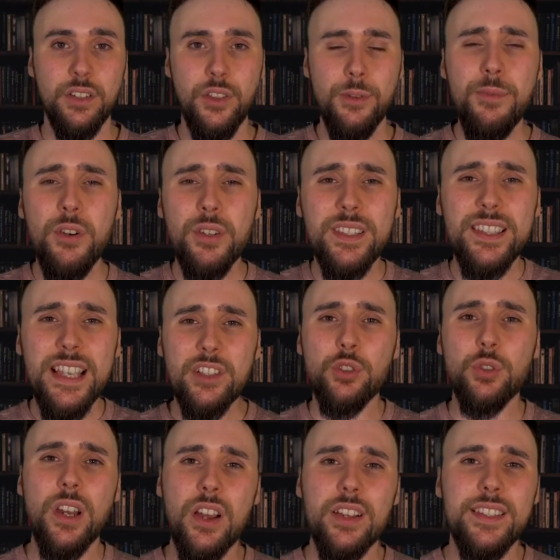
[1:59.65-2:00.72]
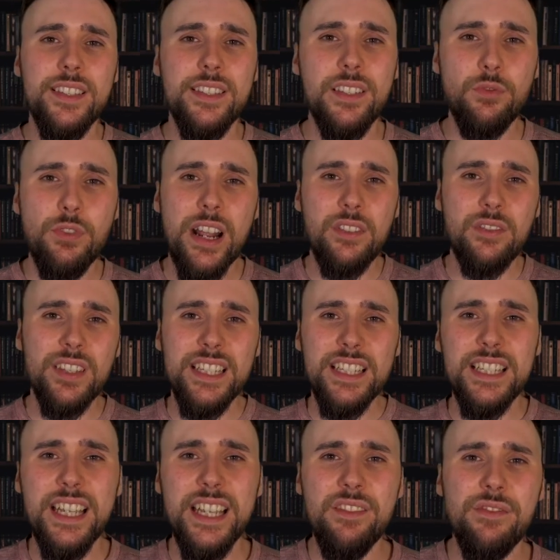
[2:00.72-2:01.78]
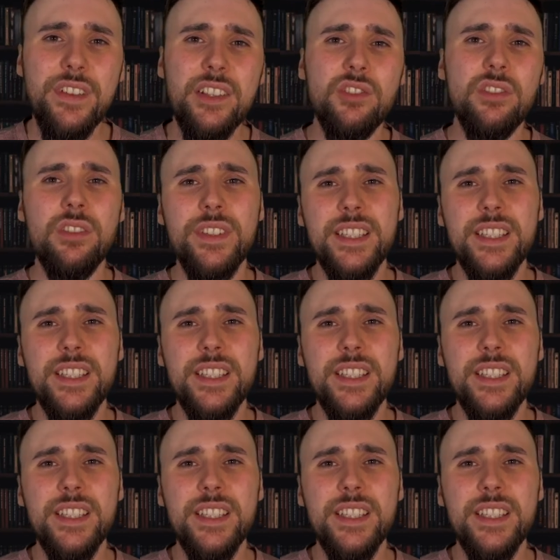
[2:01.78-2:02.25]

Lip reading: The book centralizes around the invention of a